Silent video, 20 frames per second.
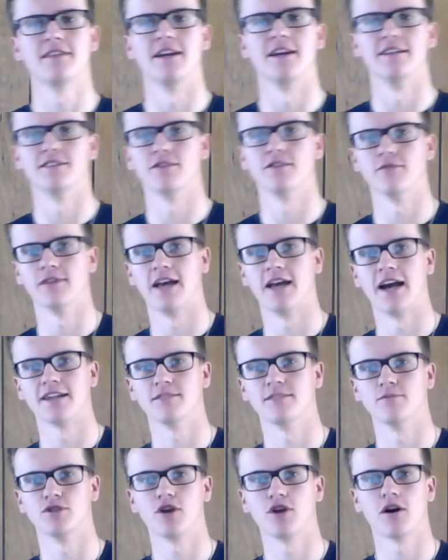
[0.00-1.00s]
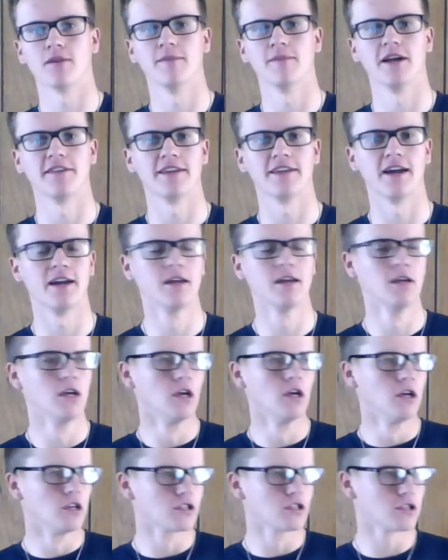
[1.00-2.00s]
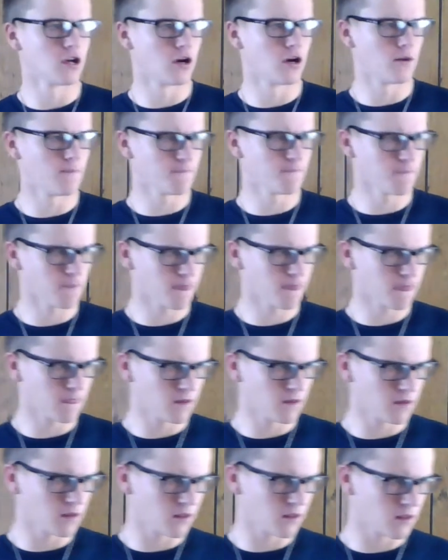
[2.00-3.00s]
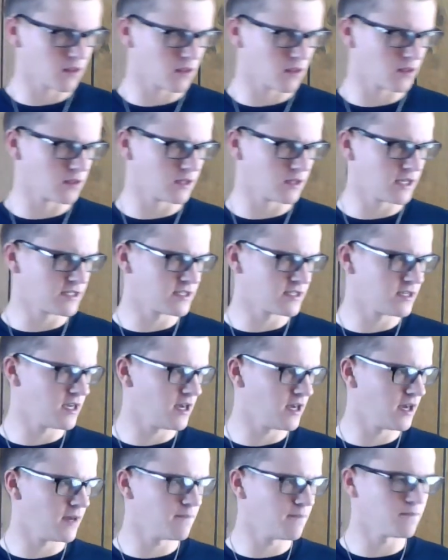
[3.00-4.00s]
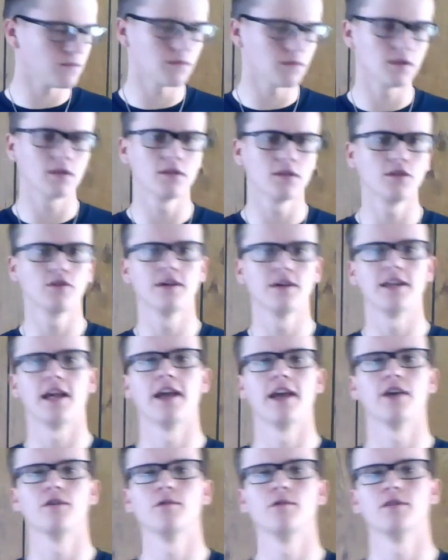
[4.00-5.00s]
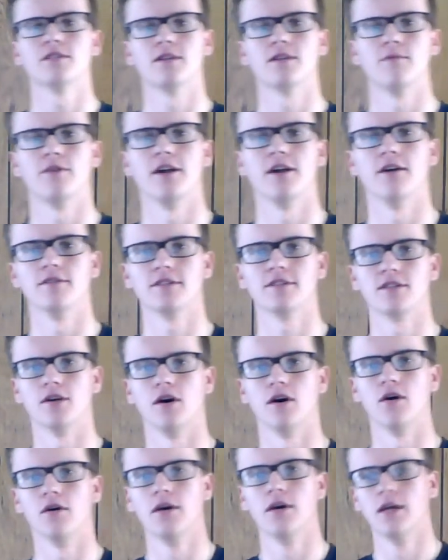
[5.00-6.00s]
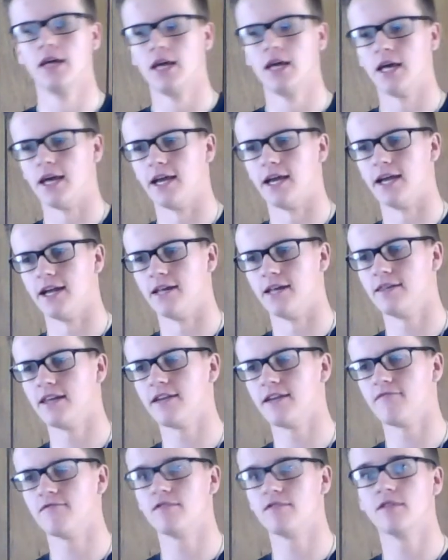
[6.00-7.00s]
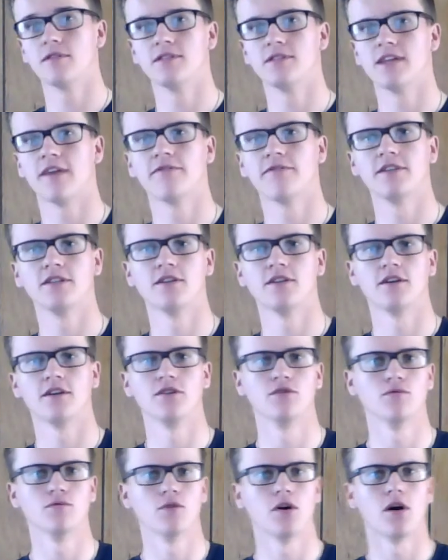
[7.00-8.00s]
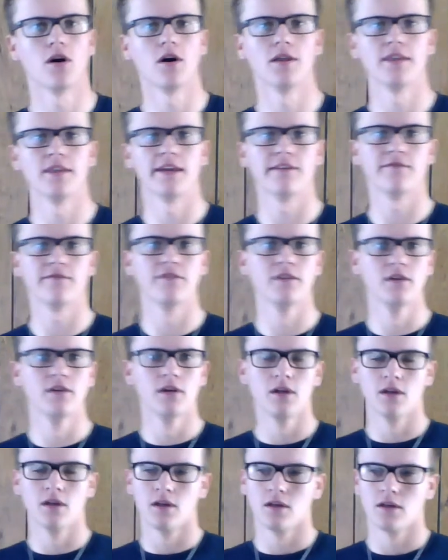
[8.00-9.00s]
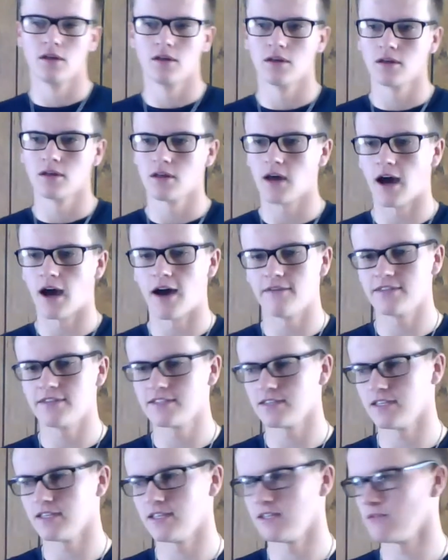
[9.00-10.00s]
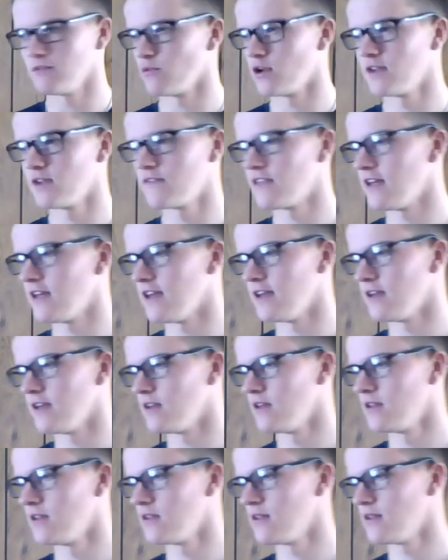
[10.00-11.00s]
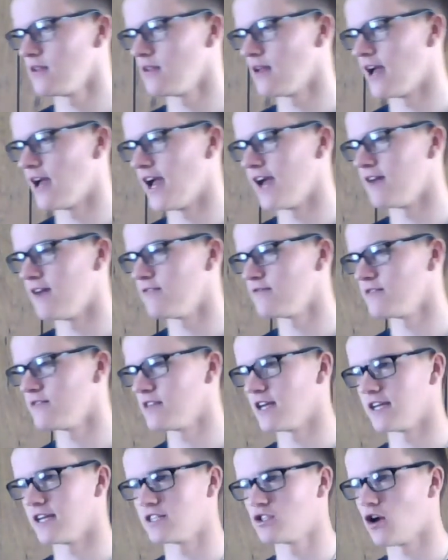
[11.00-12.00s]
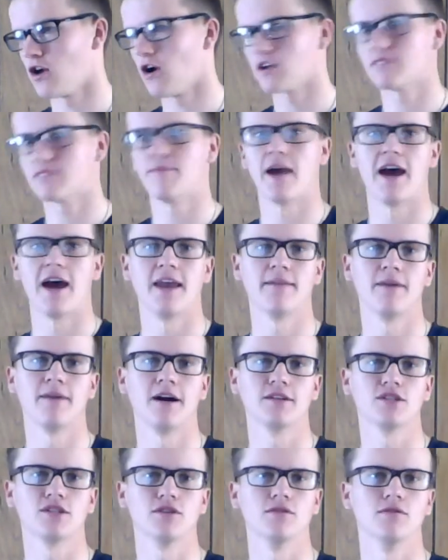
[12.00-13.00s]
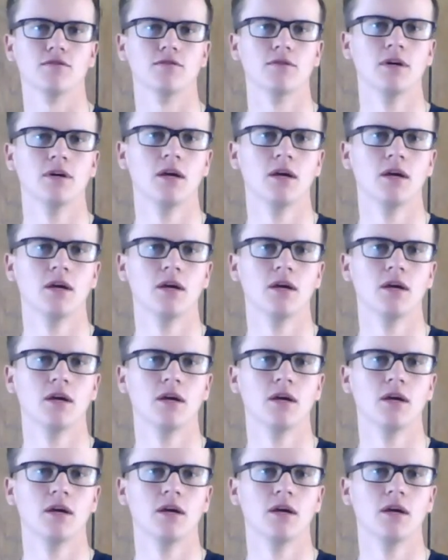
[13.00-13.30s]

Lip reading: things to relax, and we'll talk about that. So let's say you get angry with someone else though, and they've definitely done you wrong. They've obviously, what if they have like talked bad about you,